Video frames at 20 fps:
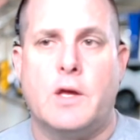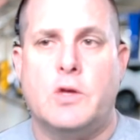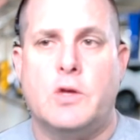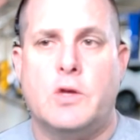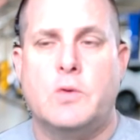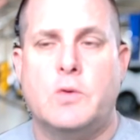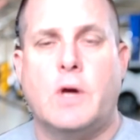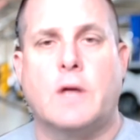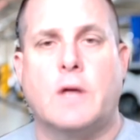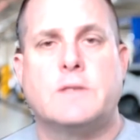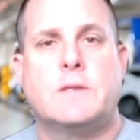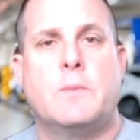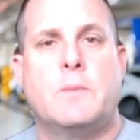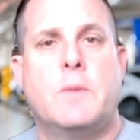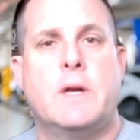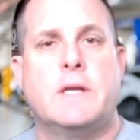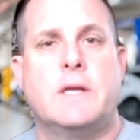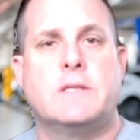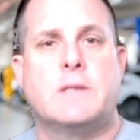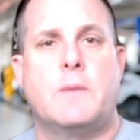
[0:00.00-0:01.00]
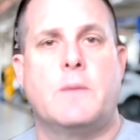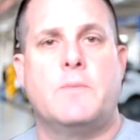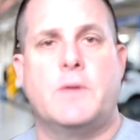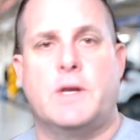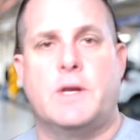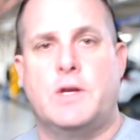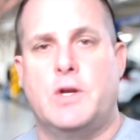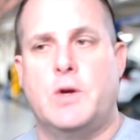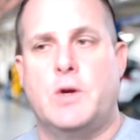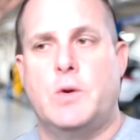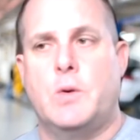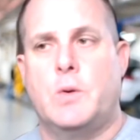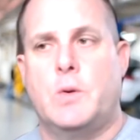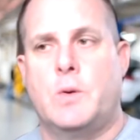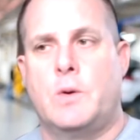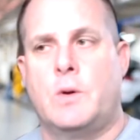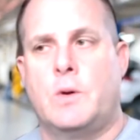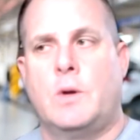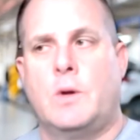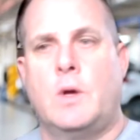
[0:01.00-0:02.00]
you taught somebody something new.
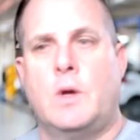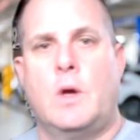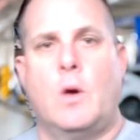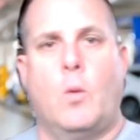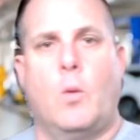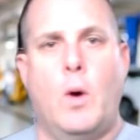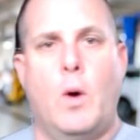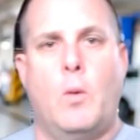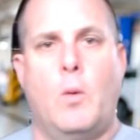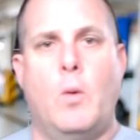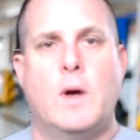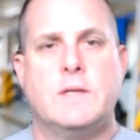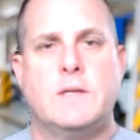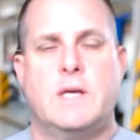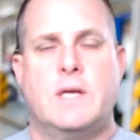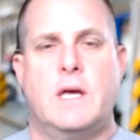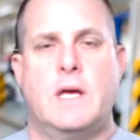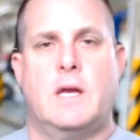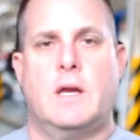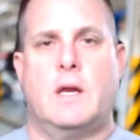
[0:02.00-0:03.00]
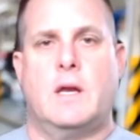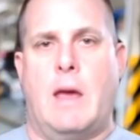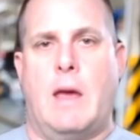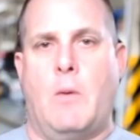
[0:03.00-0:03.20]
What was it